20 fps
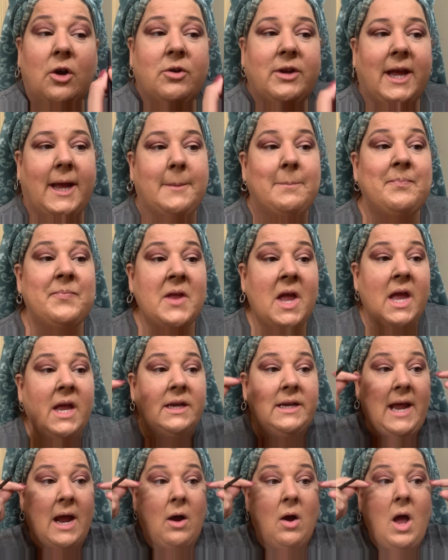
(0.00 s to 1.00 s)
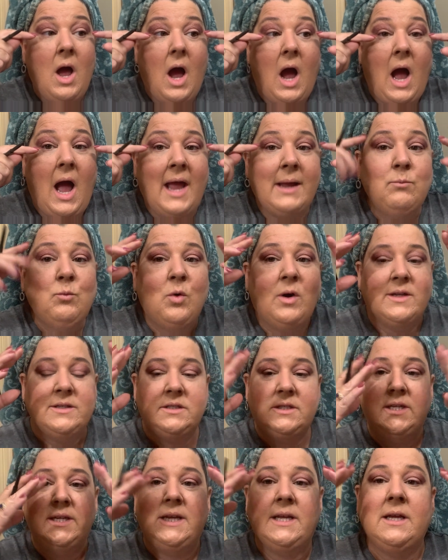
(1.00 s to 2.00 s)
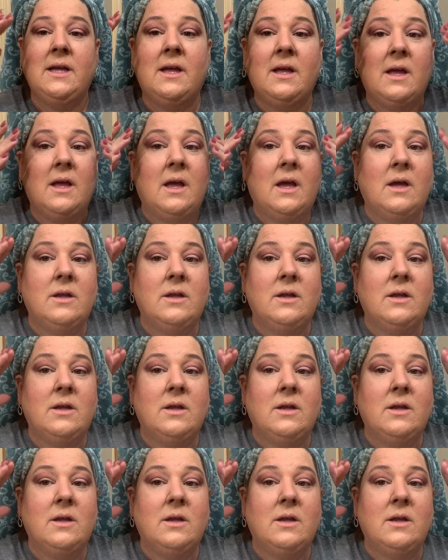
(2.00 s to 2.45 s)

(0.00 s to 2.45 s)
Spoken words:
Okay, now I'm wanting